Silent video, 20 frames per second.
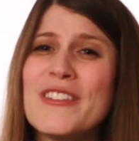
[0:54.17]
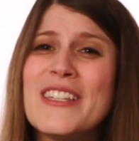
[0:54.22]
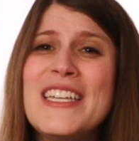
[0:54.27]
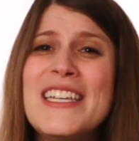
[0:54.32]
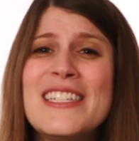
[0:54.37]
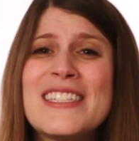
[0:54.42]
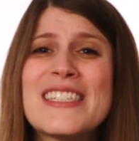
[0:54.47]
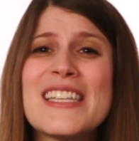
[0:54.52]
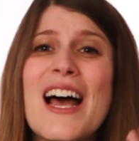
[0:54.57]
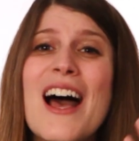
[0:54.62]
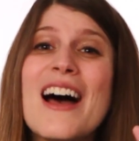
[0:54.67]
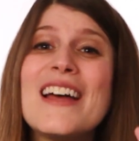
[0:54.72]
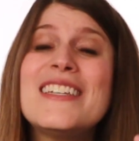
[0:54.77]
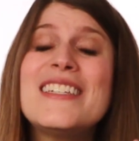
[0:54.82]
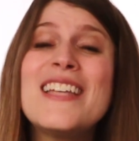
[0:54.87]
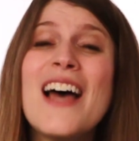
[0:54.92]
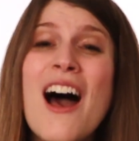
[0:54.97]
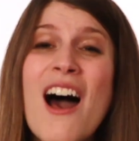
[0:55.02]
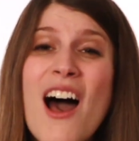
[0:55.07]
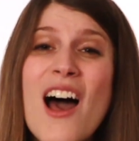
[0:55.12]
release a
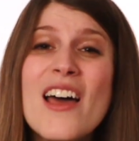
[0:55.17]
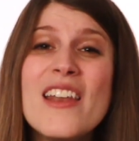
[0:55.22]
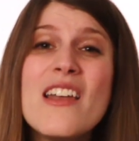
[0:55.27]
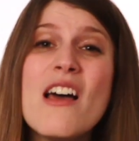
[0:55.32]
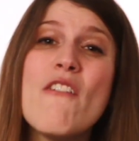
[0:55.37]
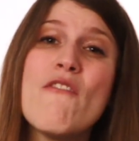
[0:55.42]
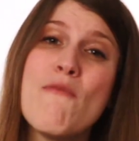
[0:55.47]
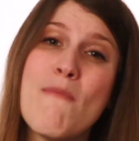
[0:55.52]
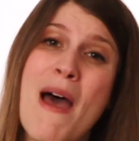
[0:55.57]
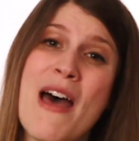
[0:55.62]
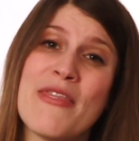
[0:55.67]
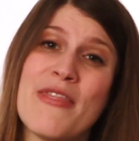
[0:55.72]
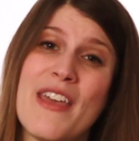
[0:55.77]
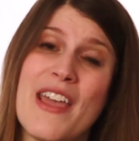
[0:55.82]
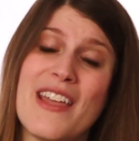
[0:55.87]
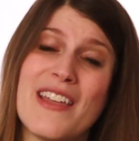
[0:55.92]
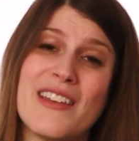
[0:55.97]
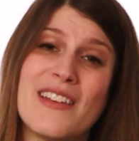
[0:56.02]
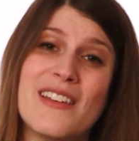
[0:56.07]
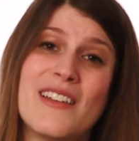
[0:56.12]
ton of
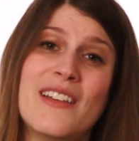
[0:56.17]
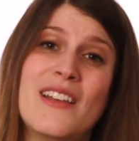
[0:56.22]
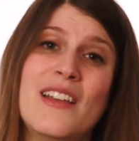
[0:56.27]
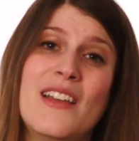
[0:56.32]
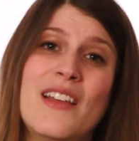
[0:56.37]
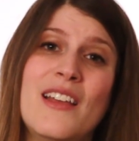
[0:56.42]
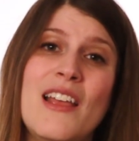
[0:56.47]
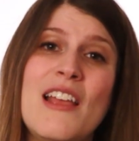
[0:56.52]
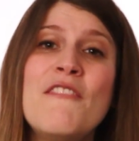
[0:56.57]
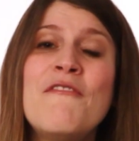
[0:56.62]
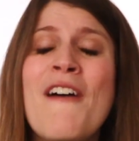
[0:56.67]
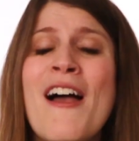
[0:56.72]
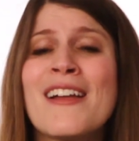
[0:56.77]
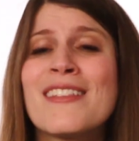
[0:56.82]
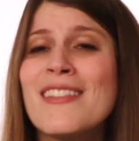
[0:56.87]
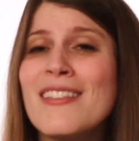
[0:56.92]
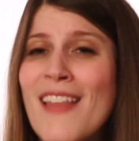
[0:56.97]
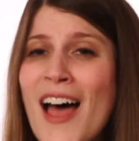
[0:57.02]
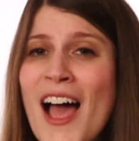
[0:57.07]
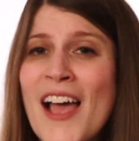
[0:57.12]
methane. In
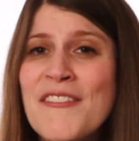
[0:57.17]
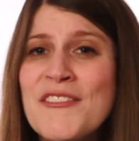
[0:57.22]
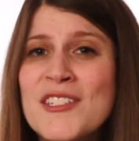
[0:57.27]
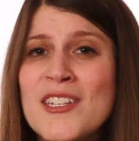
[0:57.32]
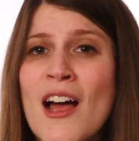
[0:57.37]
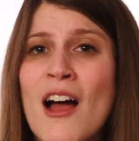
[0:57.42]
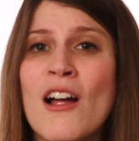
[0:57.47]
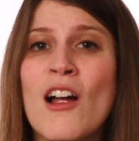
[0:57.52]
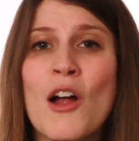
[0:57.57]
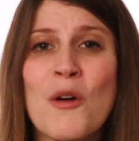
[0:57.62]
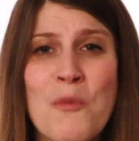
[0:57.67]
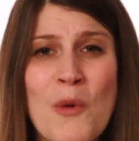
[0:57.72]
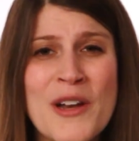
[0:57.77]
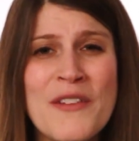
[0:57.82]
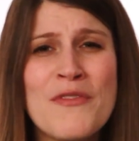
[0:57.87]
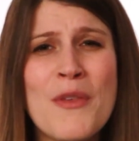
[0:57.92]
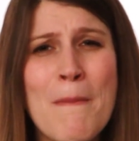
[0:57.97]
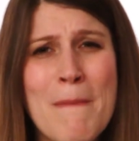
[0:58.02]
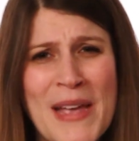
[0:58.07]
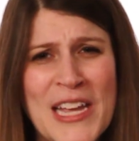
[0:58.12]
fact, livestock are one
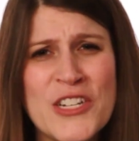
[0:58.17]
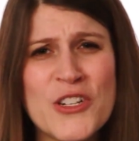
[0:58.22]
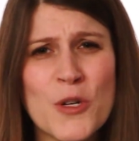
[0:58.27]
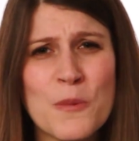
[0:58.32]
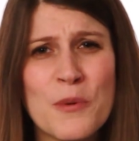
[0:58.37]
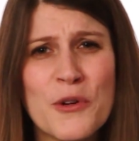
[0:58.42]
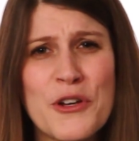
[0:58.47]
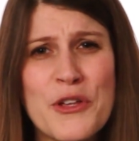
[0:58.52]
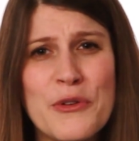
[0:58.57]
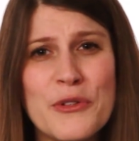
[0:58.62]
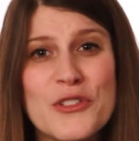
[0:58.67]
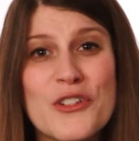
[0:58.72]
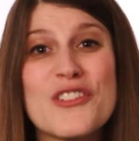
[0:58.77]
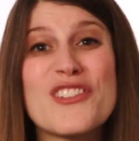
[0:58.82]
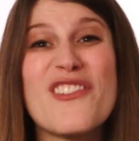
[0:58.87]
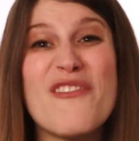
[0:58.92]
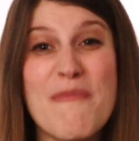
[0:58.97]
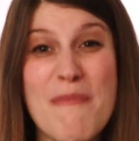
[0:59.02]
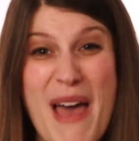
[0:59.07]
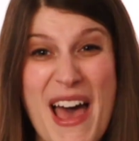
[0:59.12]
of the major
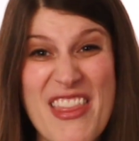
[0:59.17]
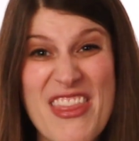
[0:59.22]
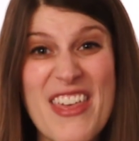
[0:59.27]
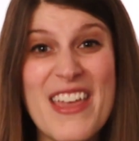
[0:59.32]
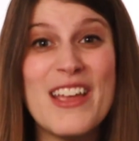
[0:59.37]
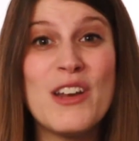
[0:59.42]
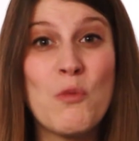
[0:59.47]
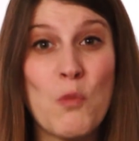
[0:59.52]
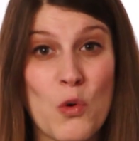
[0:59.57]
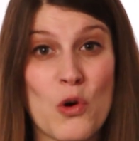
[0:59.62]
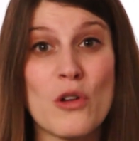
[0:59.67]
producers of methane